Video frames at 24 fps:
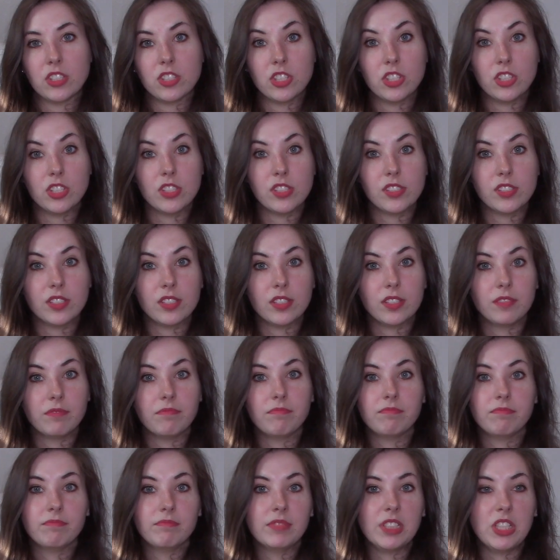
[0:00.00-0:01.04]
she just
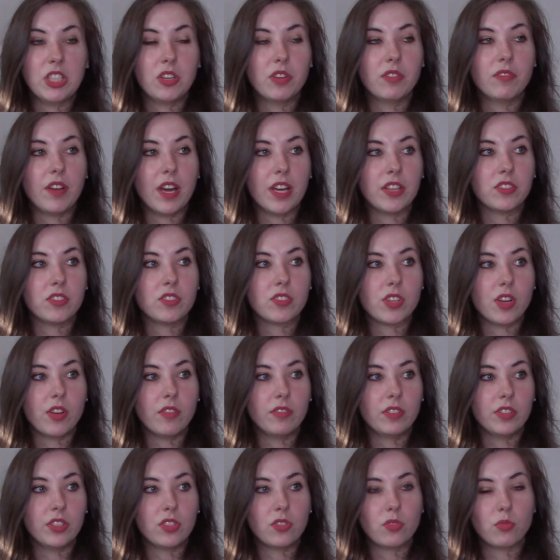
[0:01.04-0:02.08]
finds
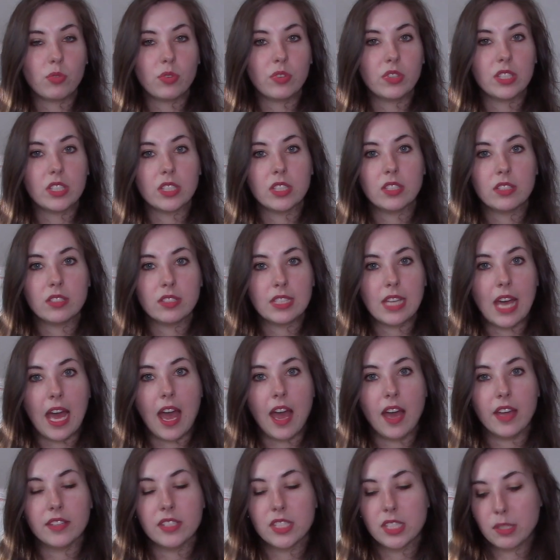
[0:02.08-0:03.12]
herself in this really
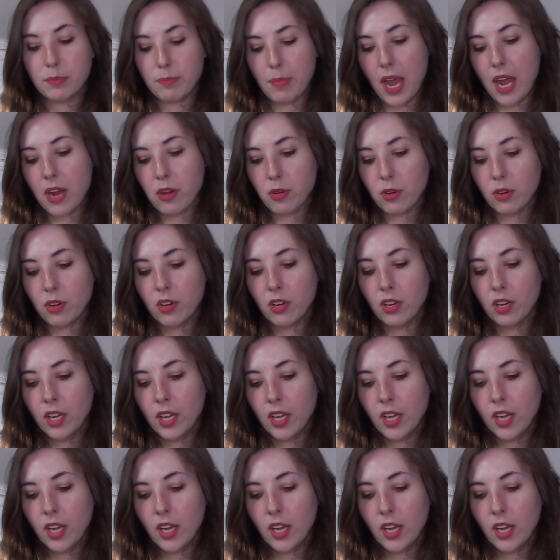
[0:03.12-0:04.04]
sad spiral.